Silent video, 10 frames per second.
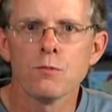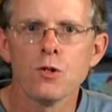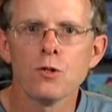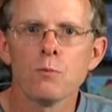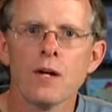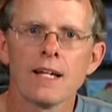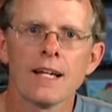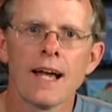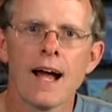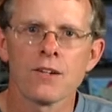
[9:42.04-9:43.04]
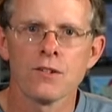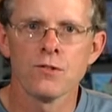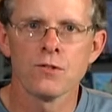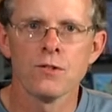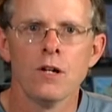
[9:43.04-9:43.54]
smooth braking
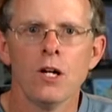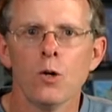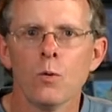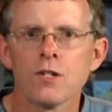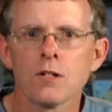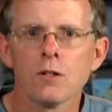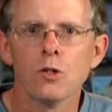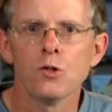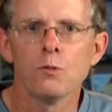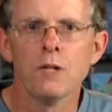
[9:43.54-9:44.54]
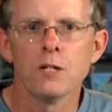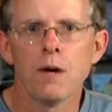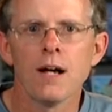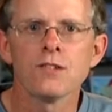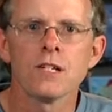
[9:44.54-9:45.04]
actions, which includes
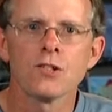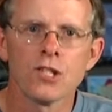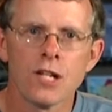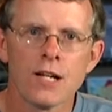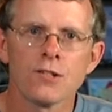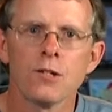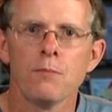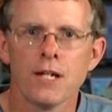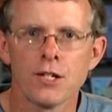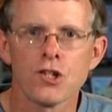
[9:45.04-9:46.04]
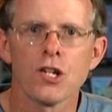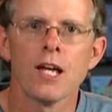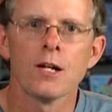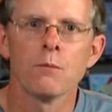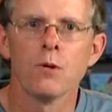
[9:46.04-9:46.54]
minimizing chassis pitch
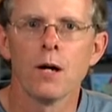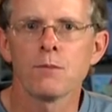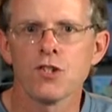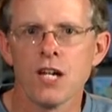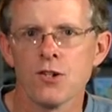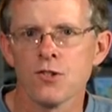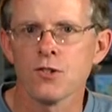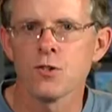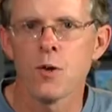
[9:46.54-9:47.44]
and abrupt changes in